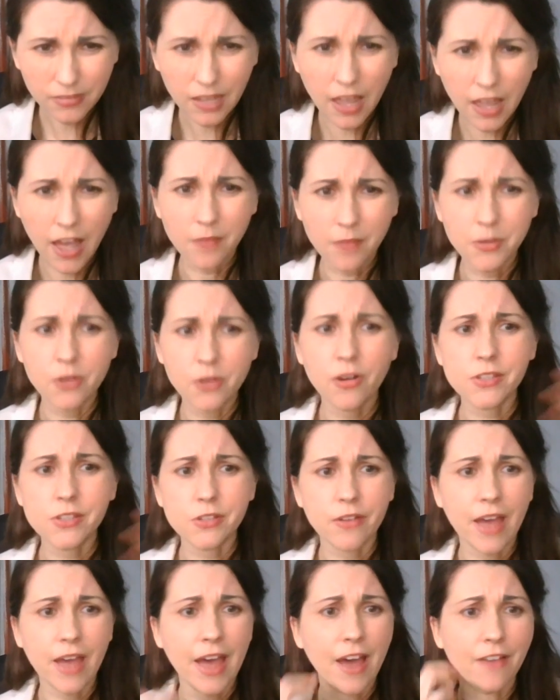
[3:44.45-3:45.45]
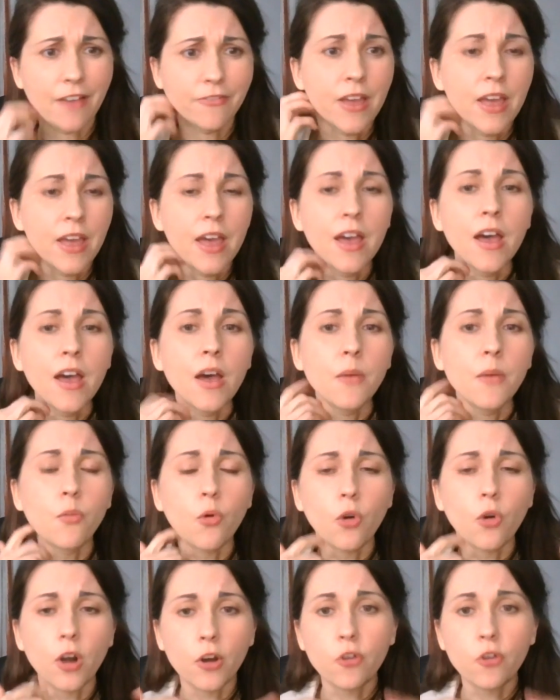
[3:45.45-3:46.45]
You also have
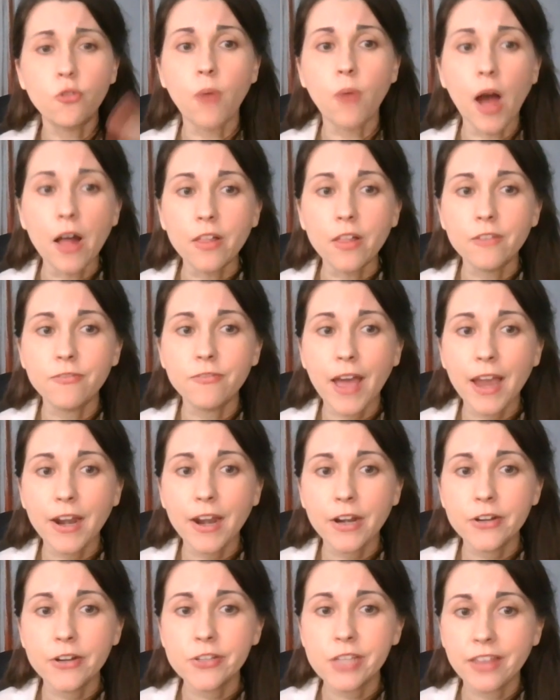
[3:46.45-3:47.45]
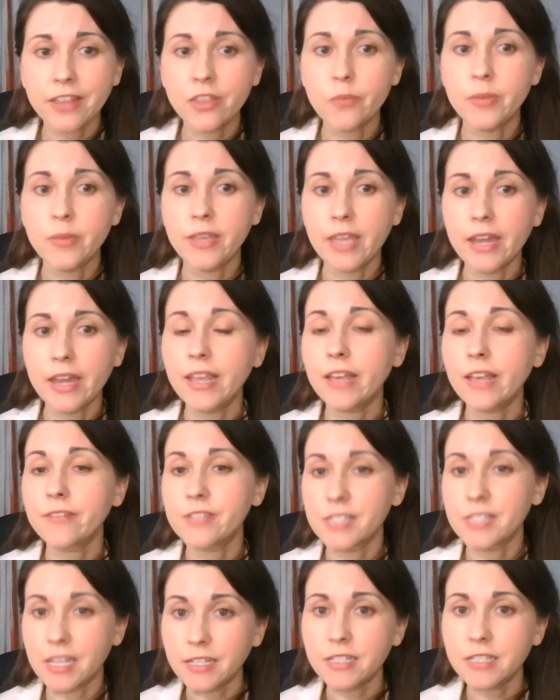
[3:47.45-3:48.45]
more qualifiers at the beginning of
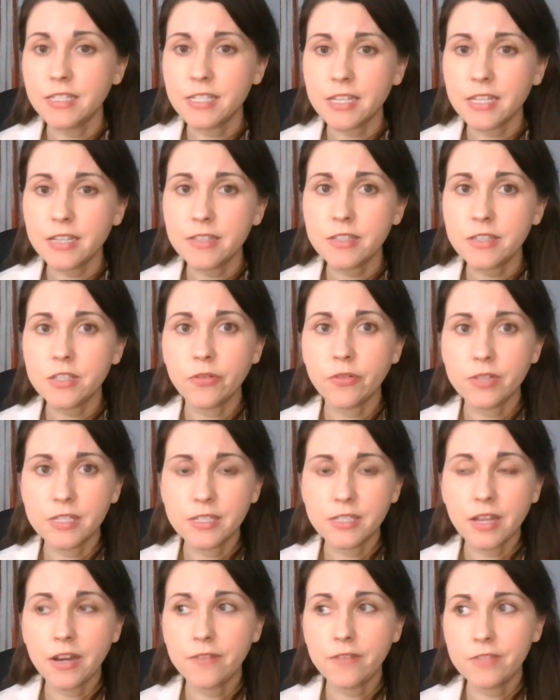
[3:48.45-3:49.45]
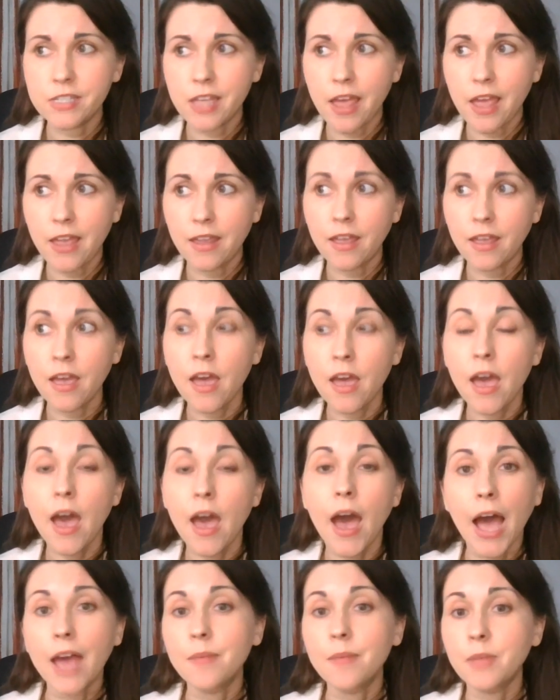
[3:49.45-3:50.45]
sentences. So instead of saying,
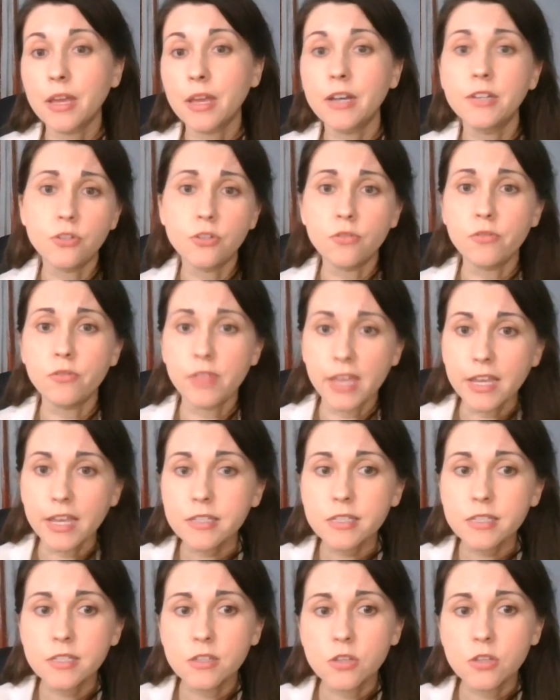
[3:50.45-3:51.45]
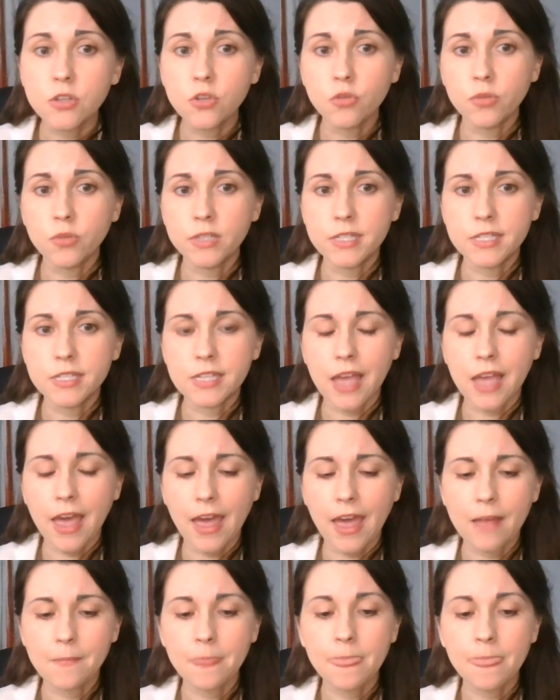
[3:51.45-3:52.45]
I'm going to do this, you would
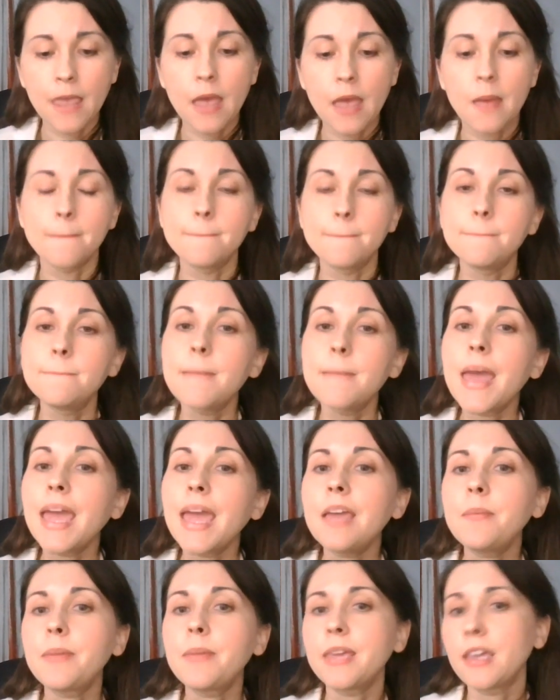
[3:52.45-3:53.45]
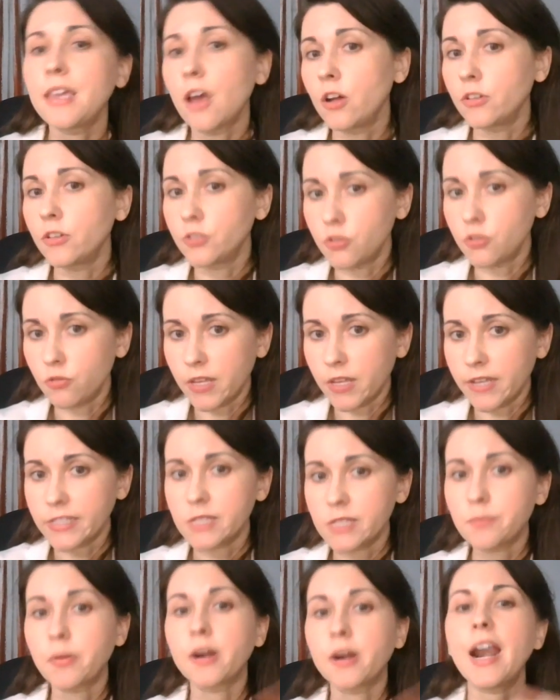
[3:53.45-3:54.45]
say, maybe I'll do
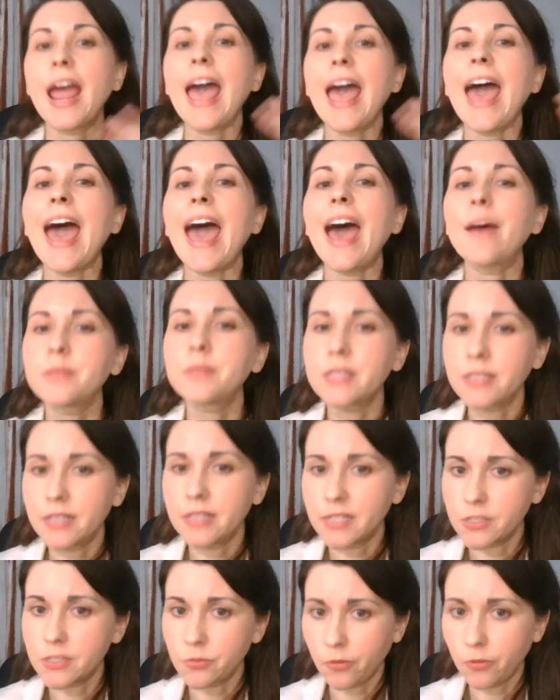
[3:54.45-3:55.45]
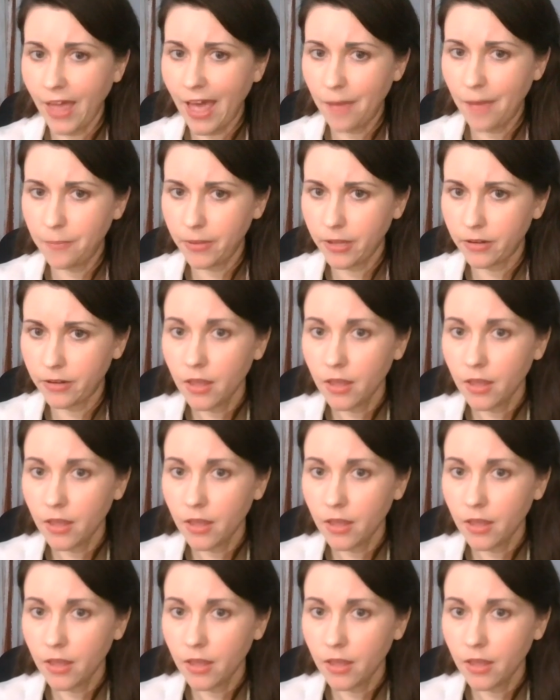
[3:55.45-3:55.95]
this. Perhaps this will happen.